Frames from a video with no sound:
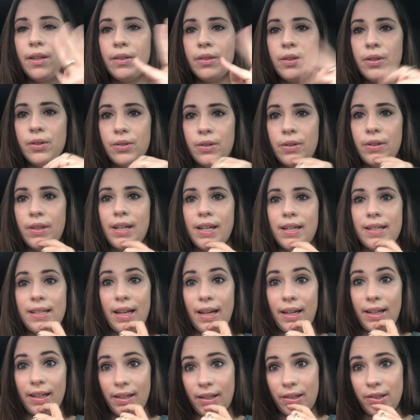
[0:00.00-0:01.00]
Those are things I
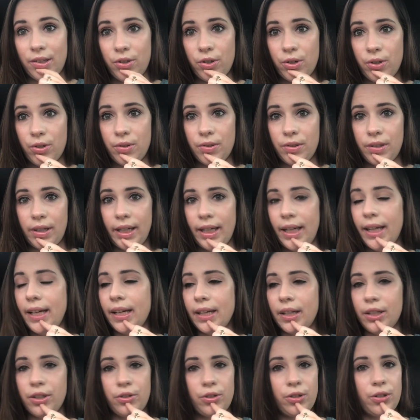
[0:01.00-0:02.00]
can control. I
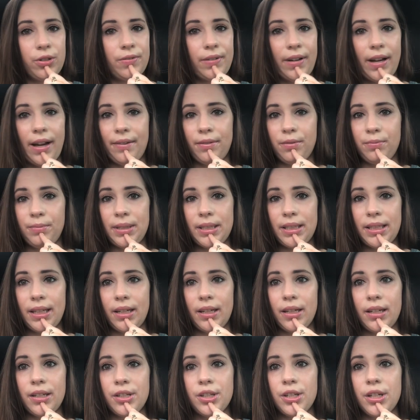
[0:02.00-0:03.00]
can't control if I have a
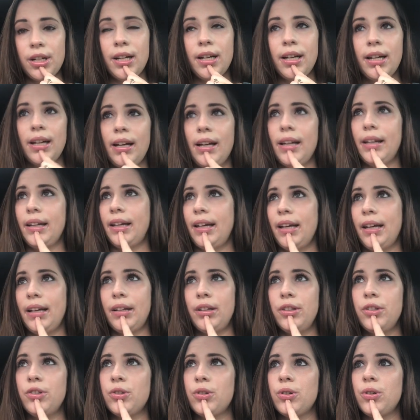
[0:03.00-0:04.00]
miscarriage. I can't
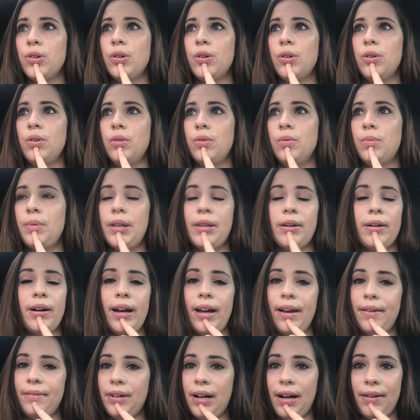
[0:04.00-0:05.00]
control whether I
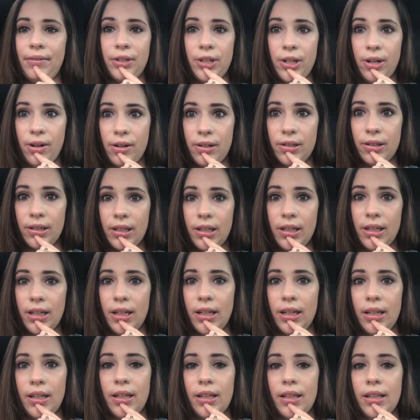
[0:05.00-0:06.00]
ever have a daughter.
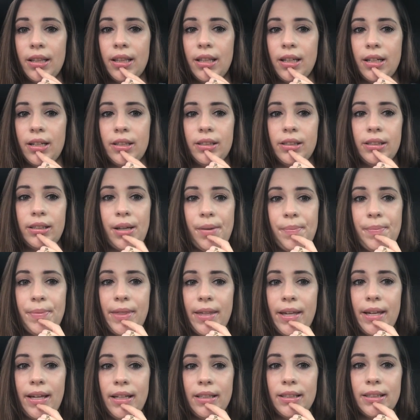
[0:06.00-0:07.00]
There are some
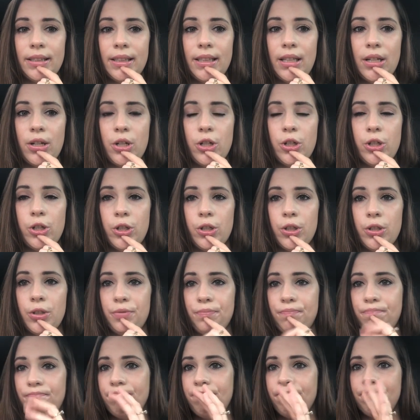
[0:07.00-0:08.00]
things that are just,
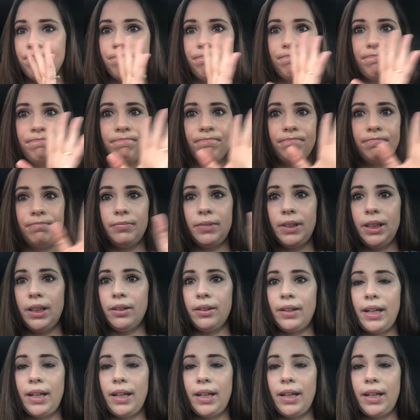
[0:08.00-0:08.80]
you know,